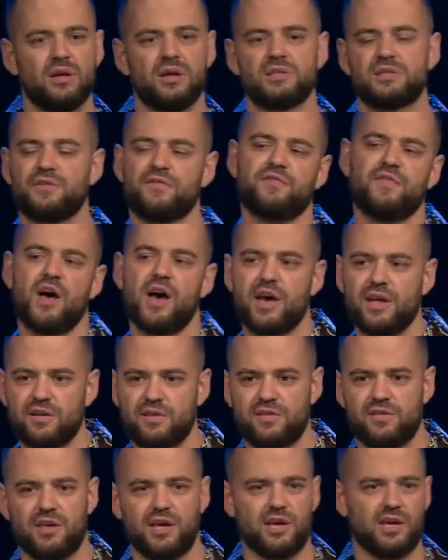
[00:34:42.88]
to find
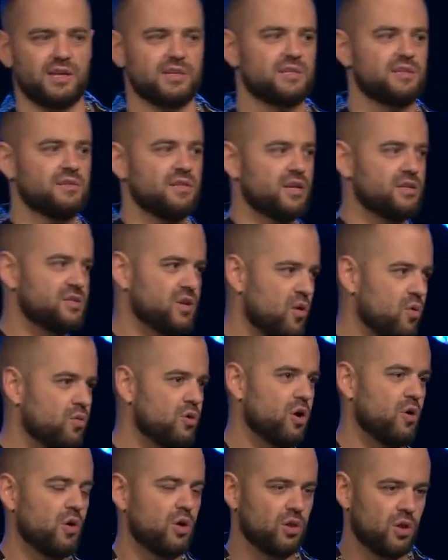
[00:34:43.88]
things that don't
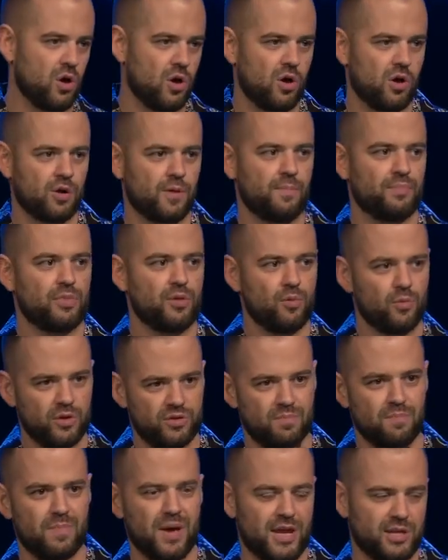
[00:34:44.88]
go along
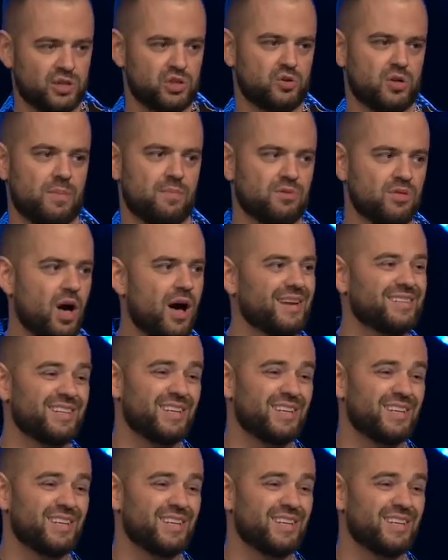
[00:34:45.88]
with mainstream thoughts,